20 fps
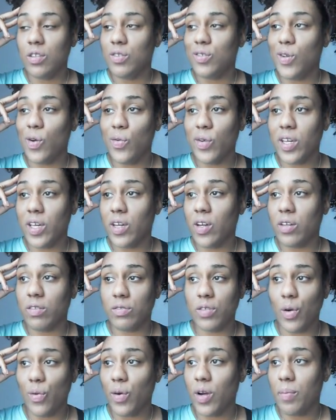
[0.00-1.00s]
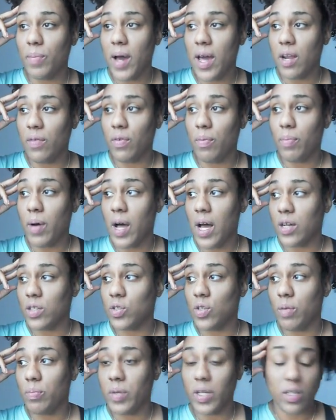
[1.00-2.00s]
Don't come out of a
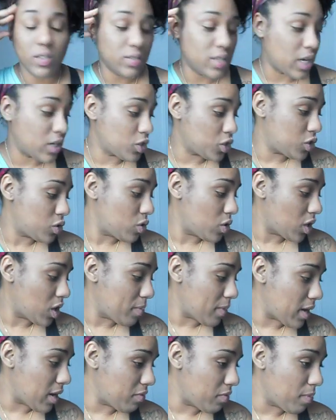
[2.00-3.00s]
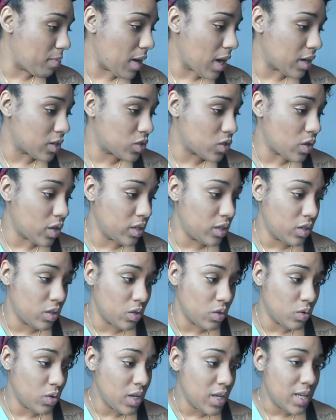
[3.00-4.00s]
box on me, because I'll sure come out of a box on
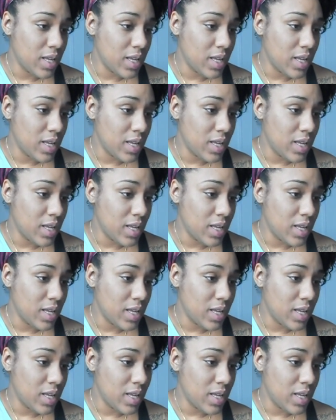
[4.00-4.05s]
you.